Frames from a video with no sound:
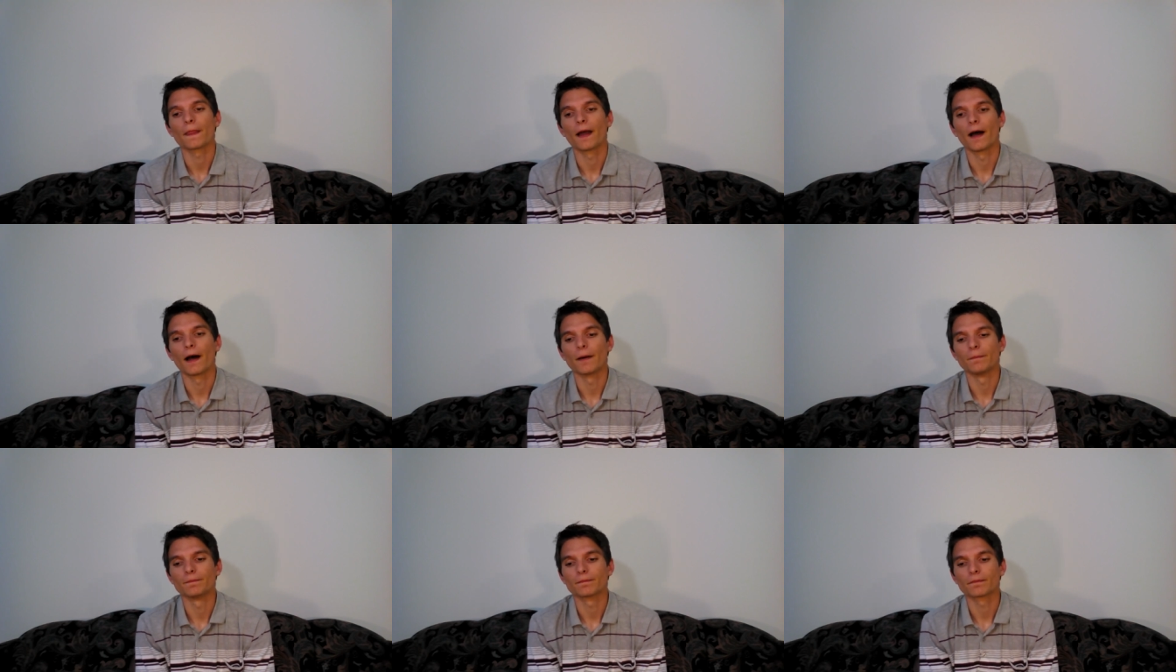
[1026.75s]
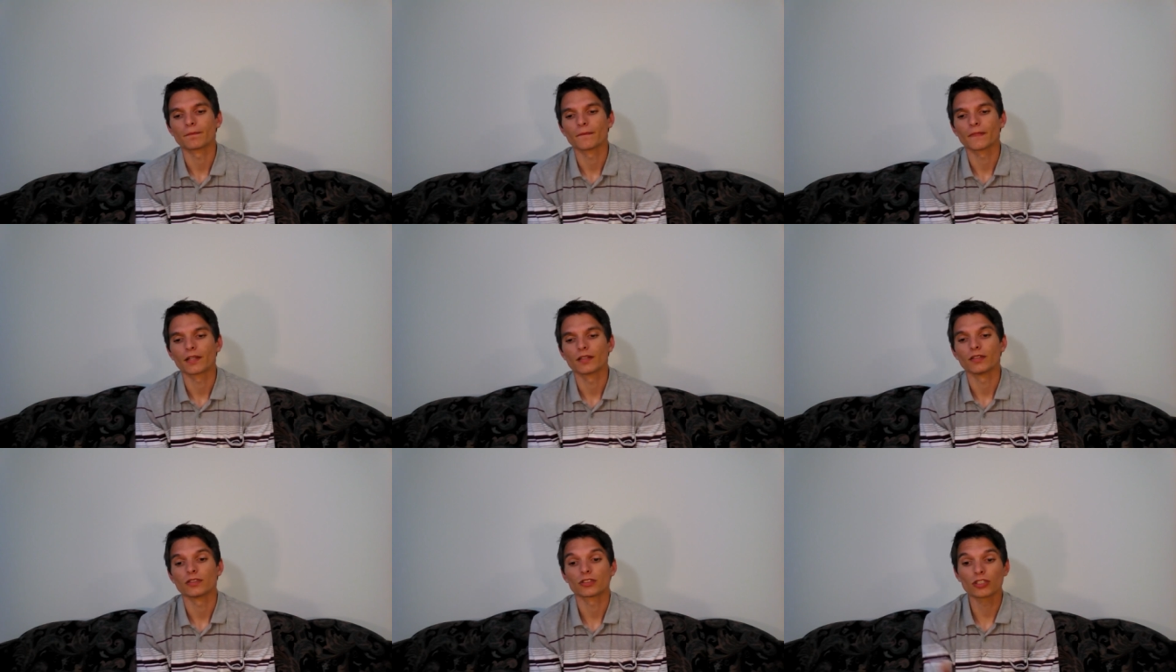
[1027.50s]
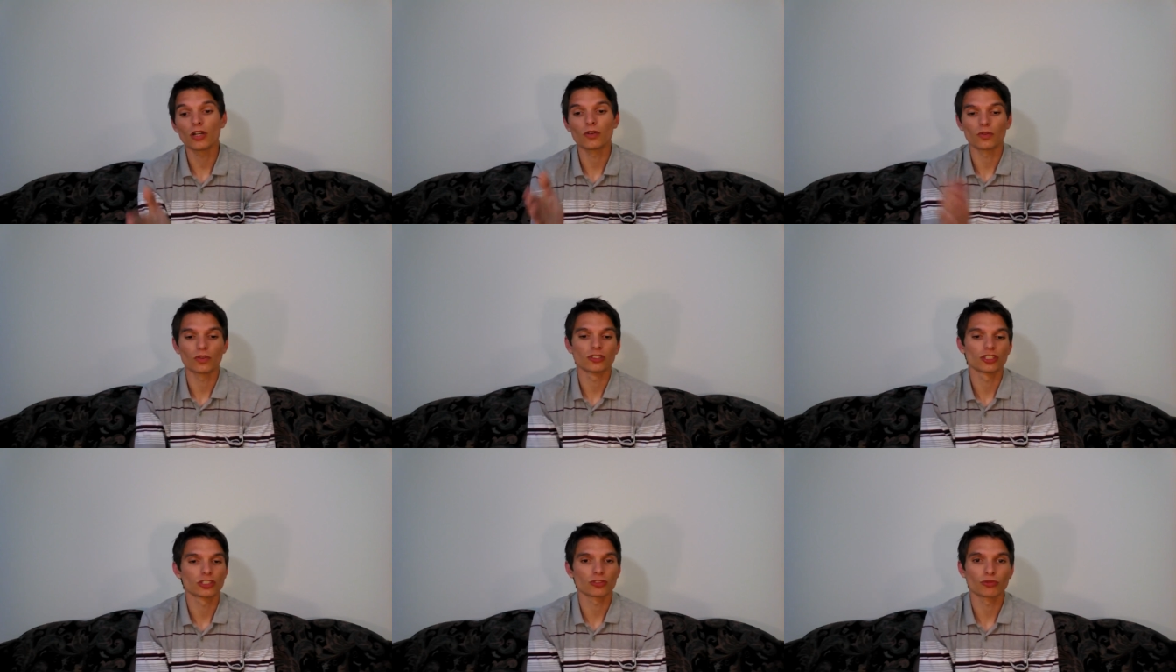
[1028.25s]
Um, so,
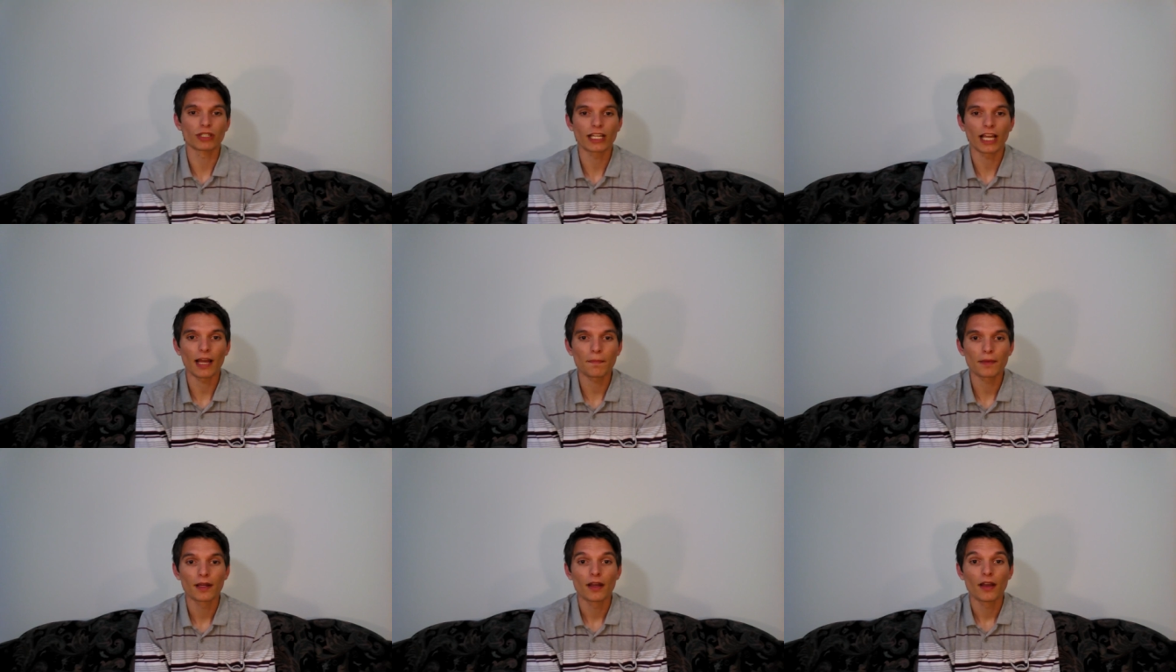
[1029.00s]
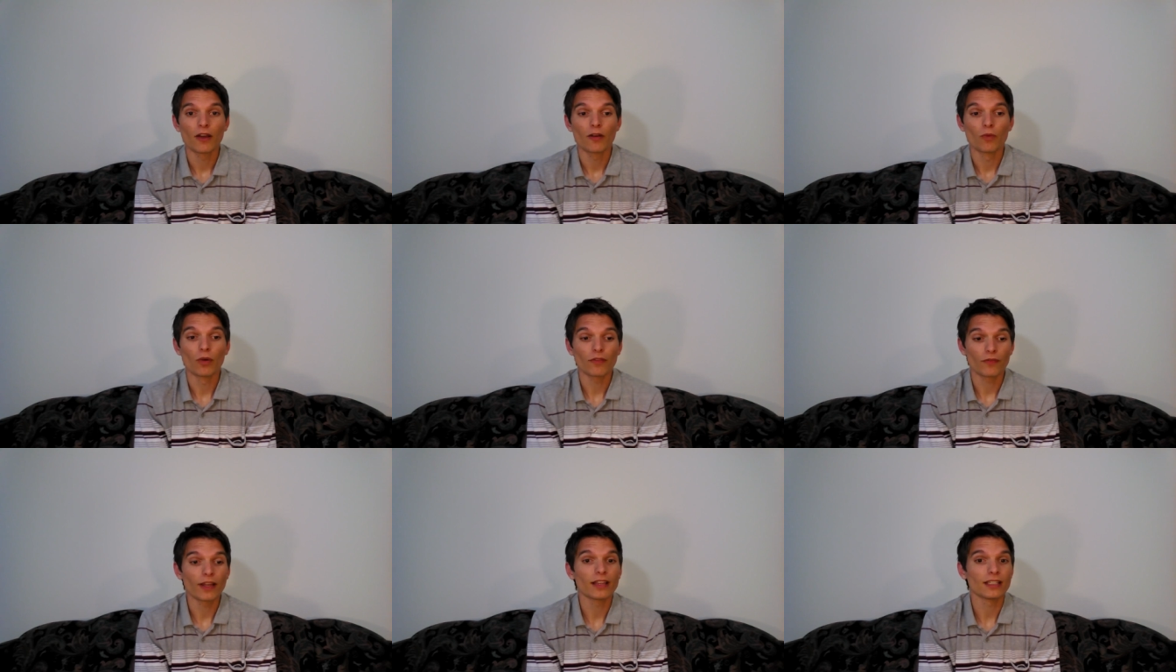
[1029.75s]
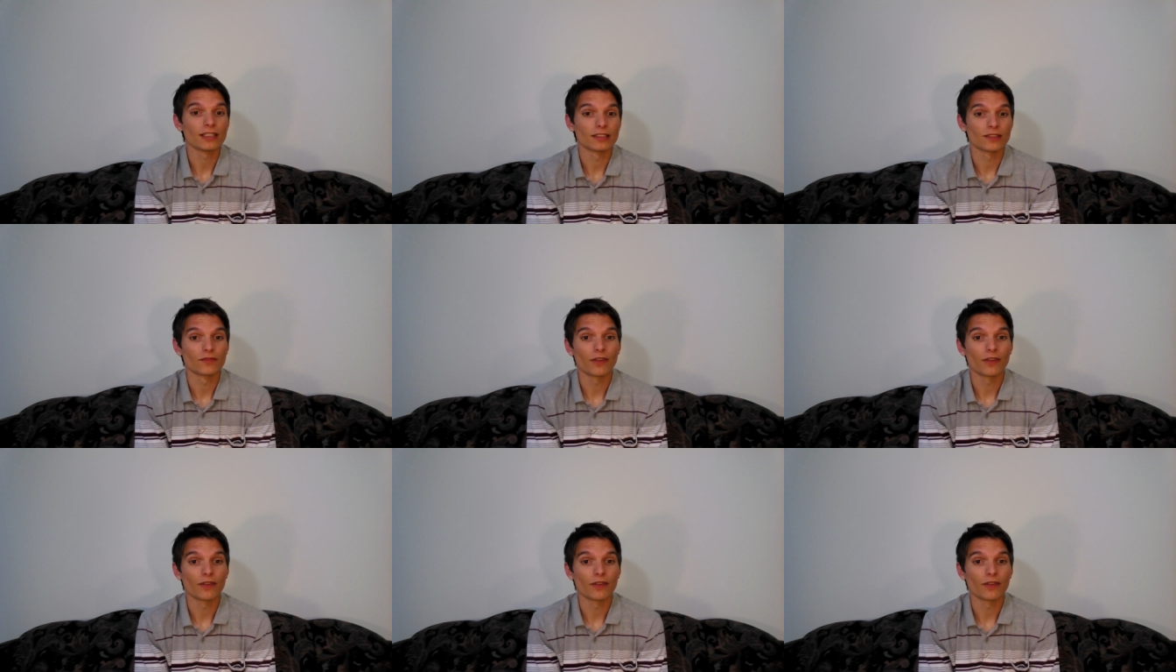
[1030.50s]
just to recap what faith is.